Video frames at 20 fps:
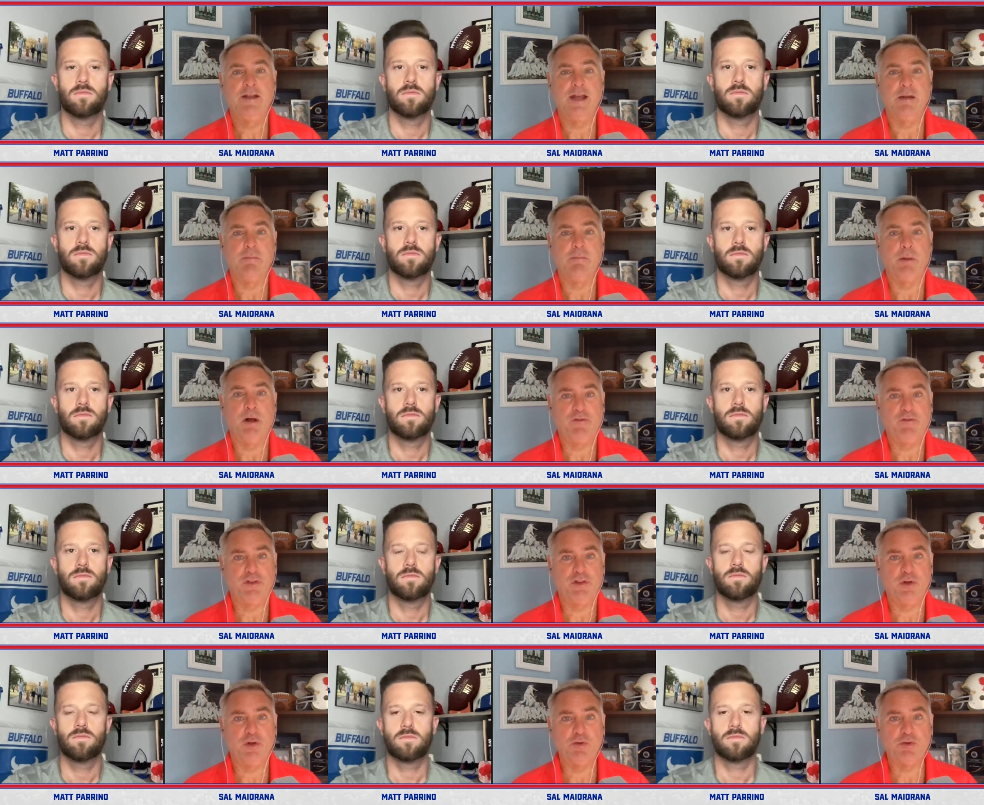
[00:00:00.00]
Speaker 1: and
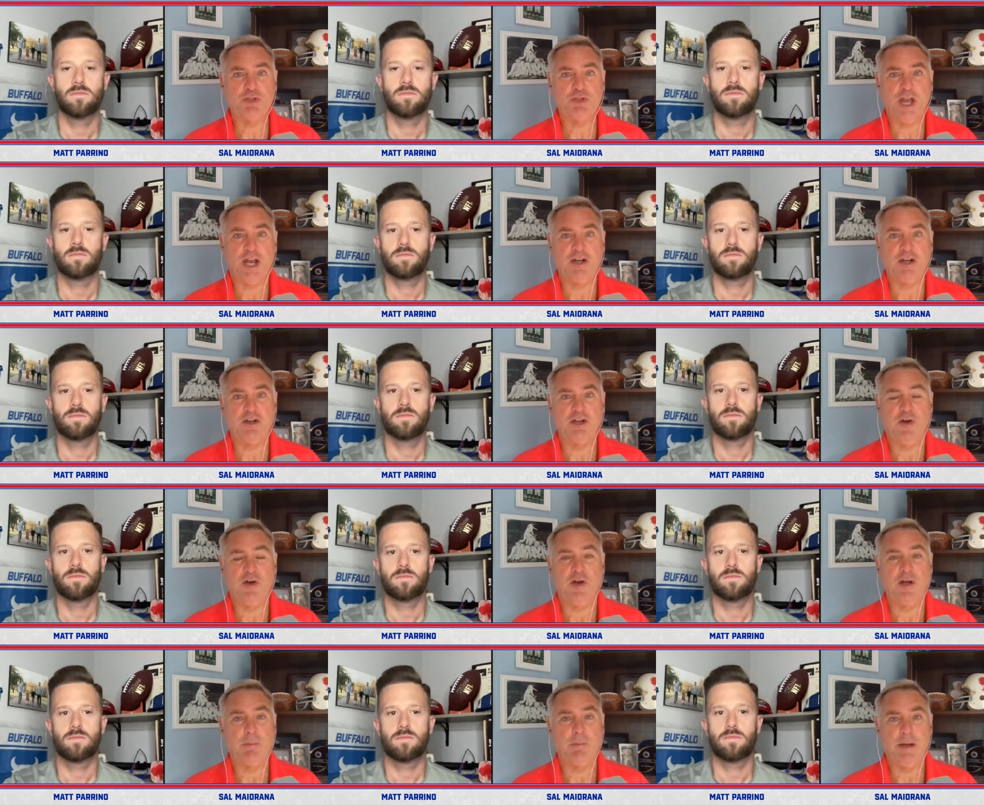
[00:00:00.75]
Buffalo's
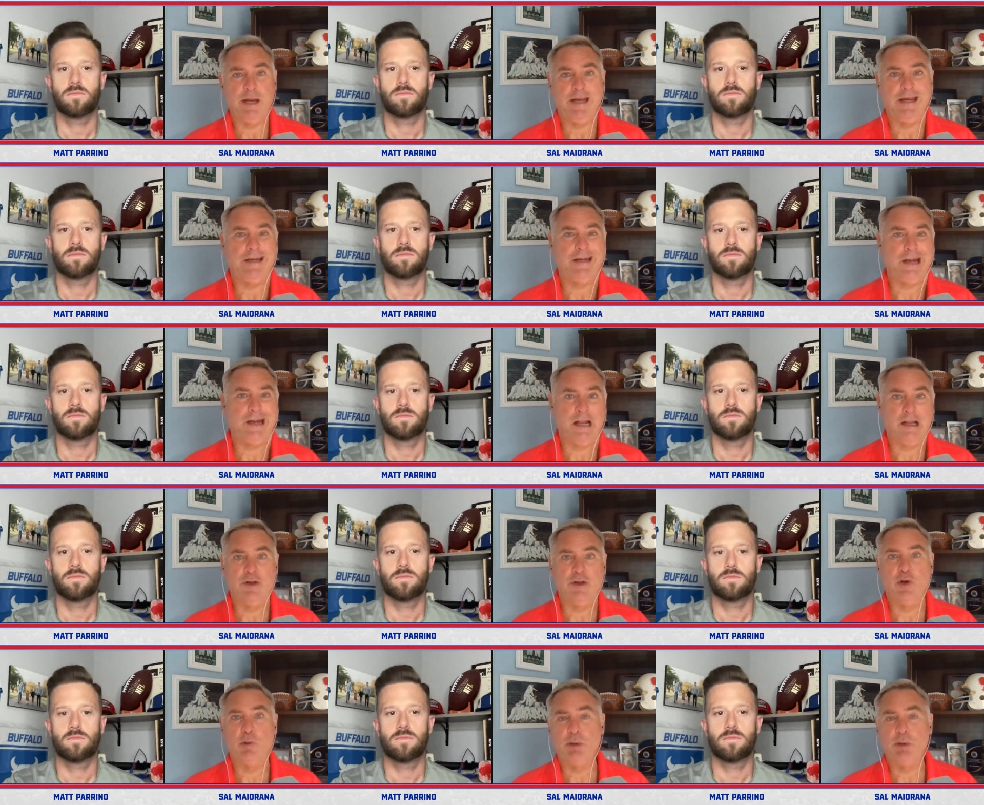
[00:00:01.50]
secondary being in
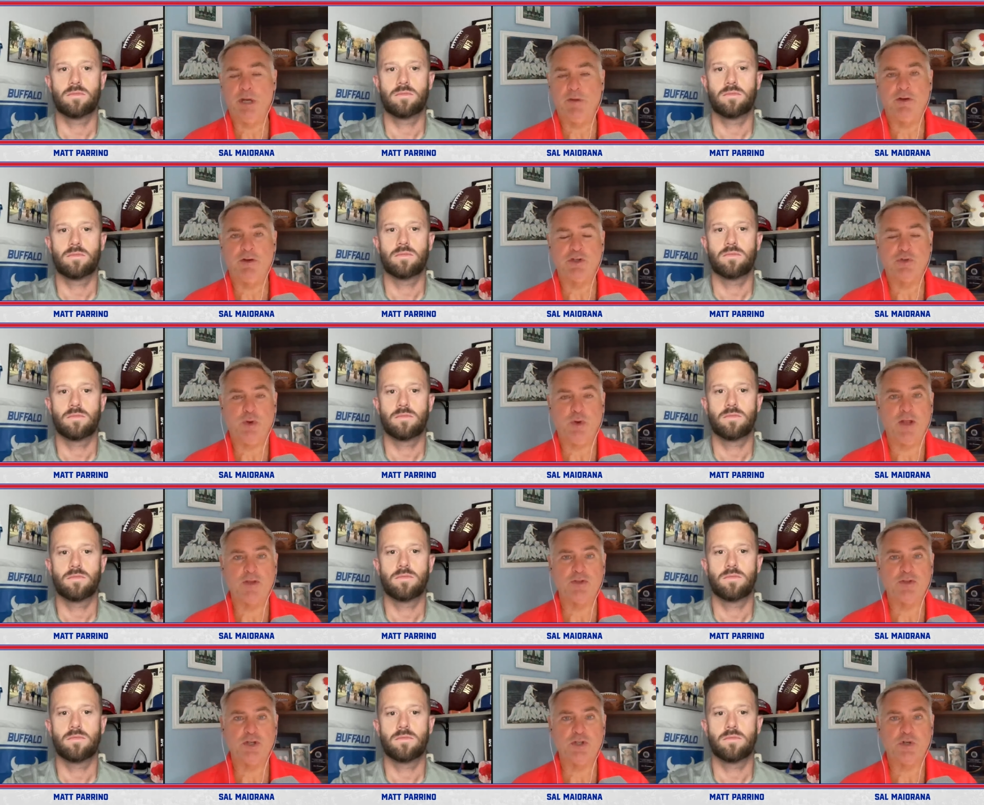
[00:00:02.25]
a little bit of a
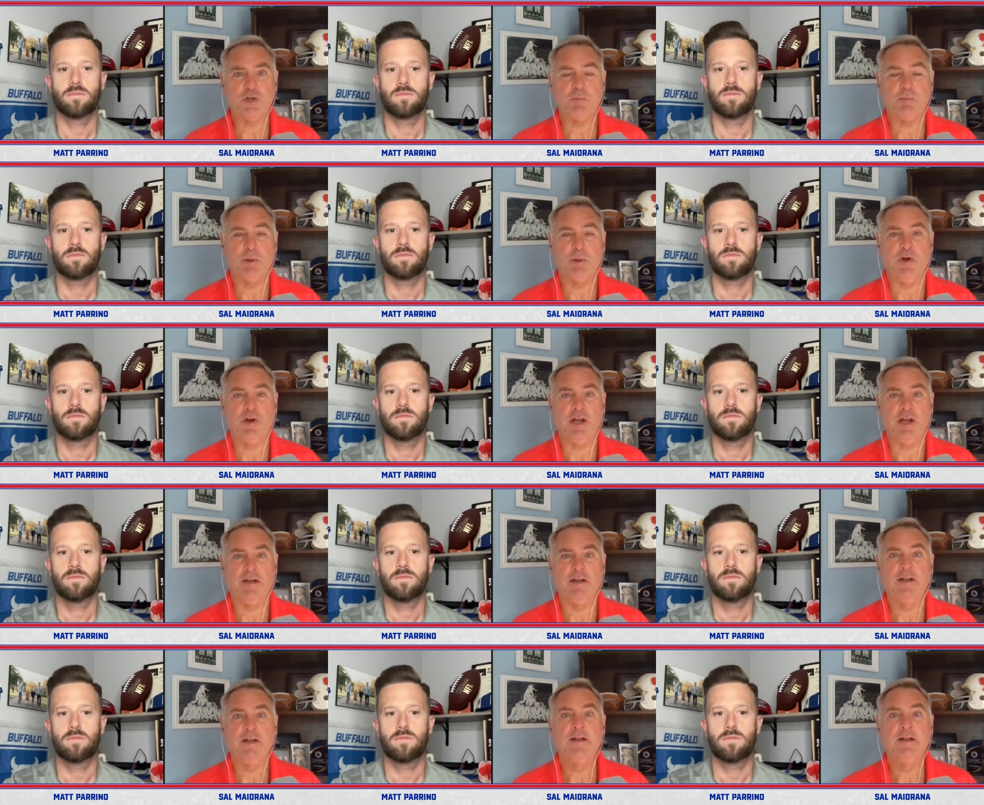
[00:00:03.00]
transition
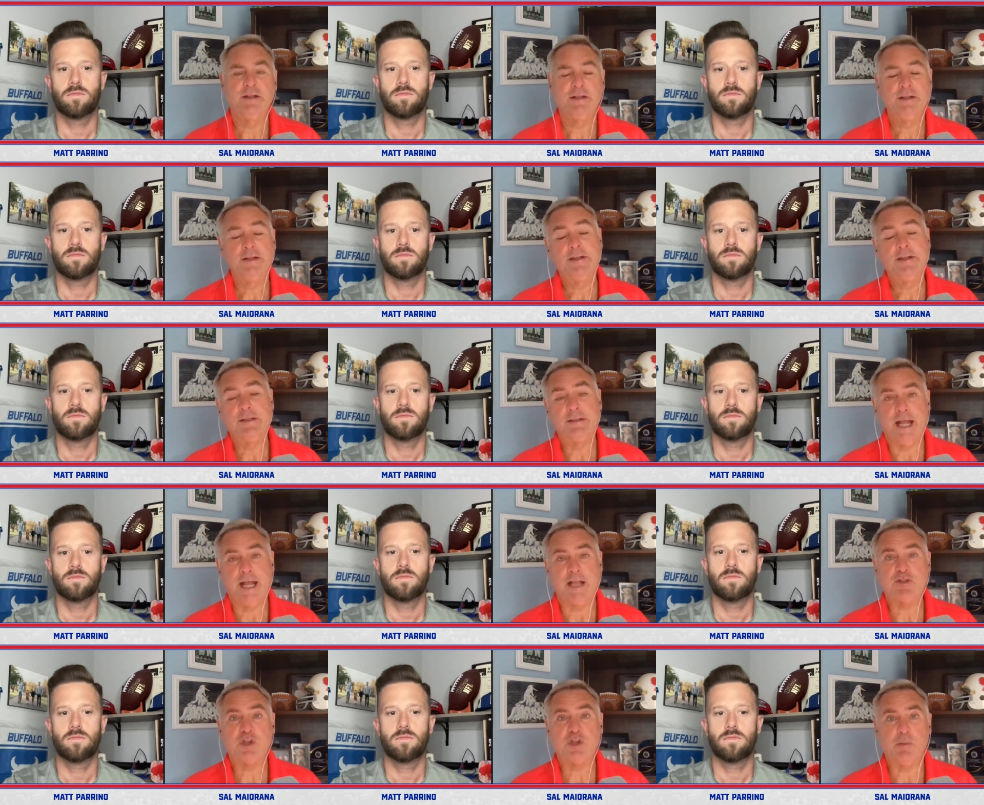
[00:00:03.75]
period,
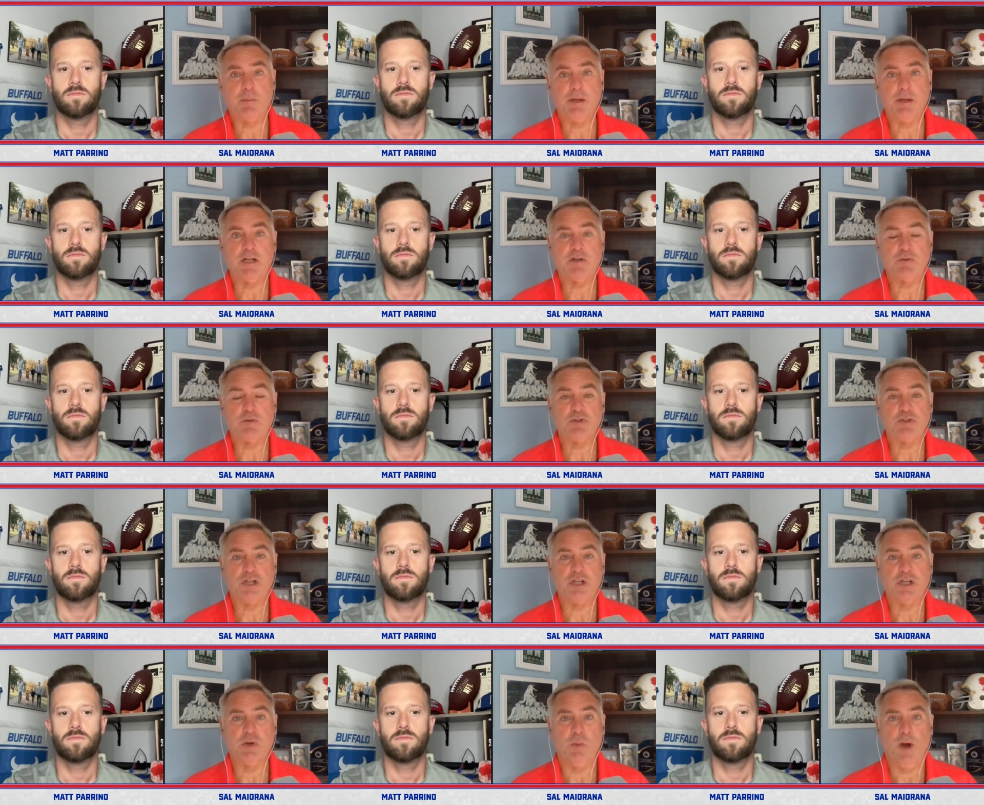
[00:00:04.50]
that's going to be
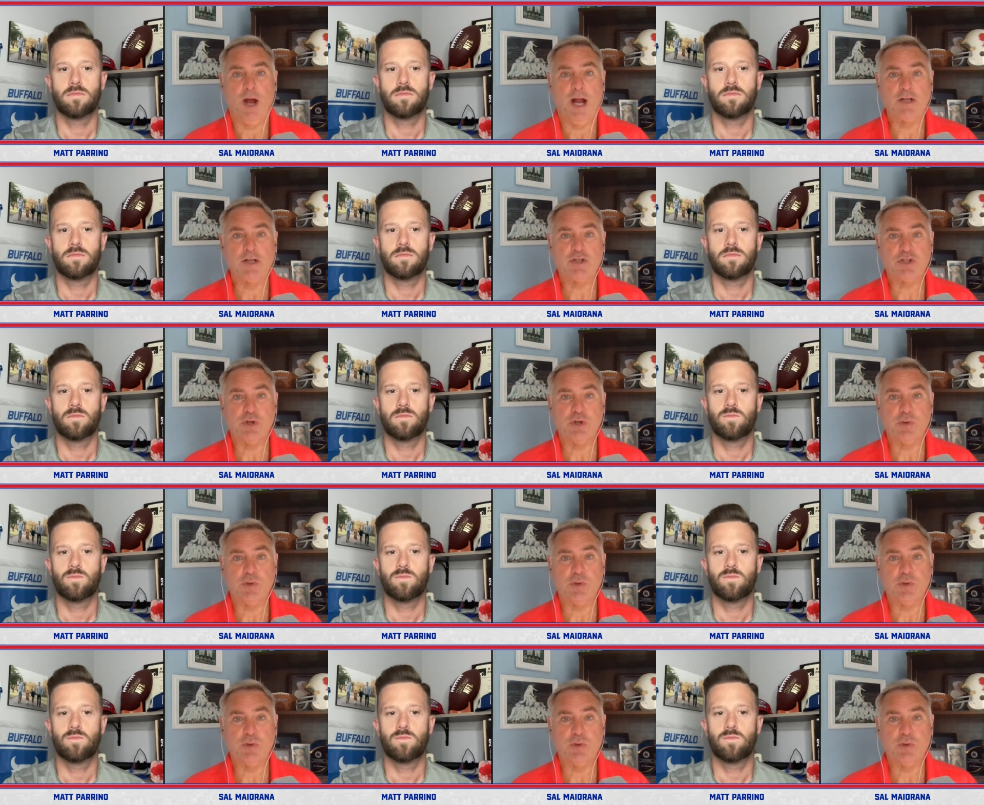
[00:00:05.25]
interesting to watch